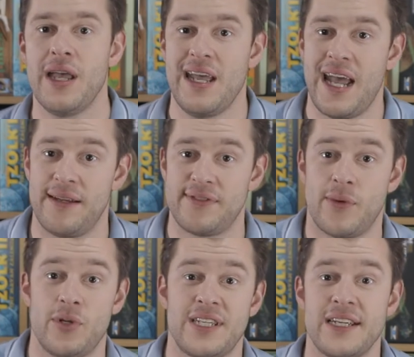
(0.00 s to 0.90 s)
And if
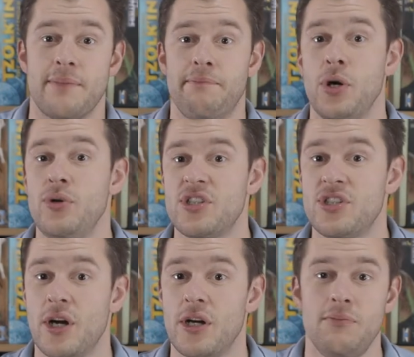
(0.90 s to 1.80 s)
someone takes a bonus
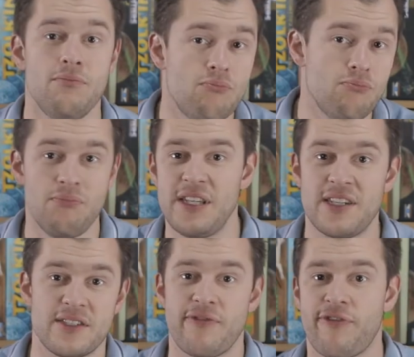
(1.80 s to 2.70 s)
turn, it
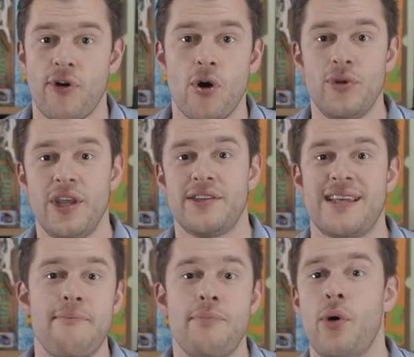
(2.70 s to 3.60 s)
doesn't throw the
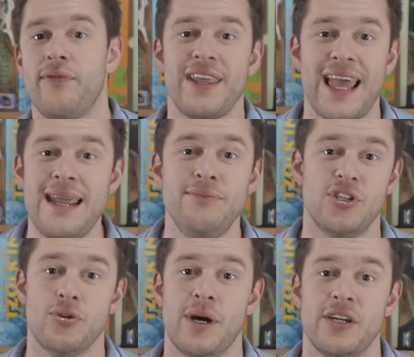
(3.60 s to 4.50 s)
tempo of the game
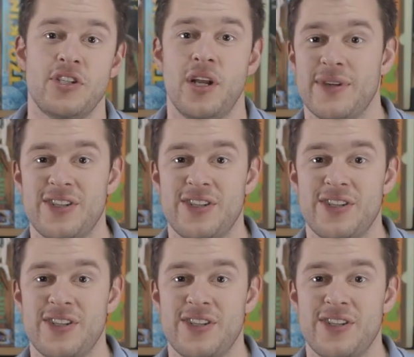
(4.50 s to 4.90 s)
too much. You know, it's not